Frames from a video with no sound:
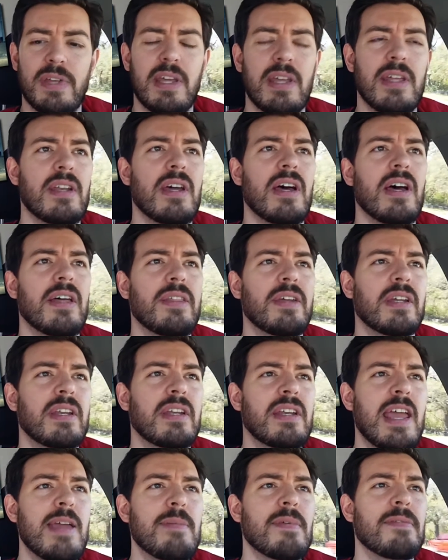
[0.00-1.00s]
And the
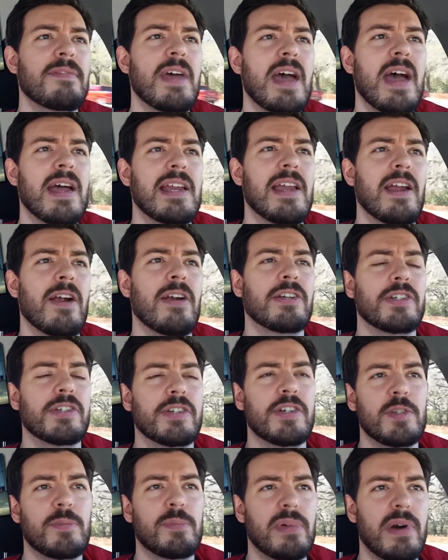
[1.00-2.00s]
name of that
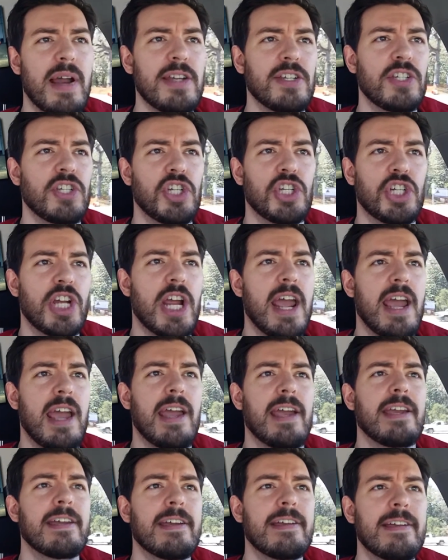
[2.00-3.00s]
character is Price
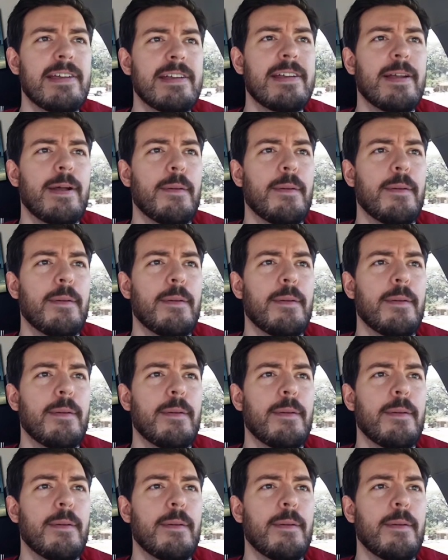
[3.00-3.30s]
Chang.